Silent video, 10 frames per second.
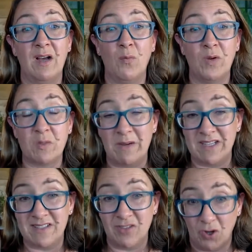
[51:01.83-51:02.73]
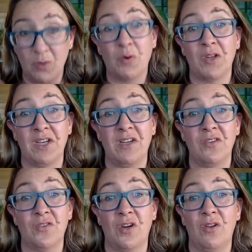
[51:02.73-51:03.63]
which means no quality
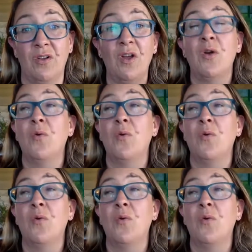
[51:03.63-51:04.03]
control.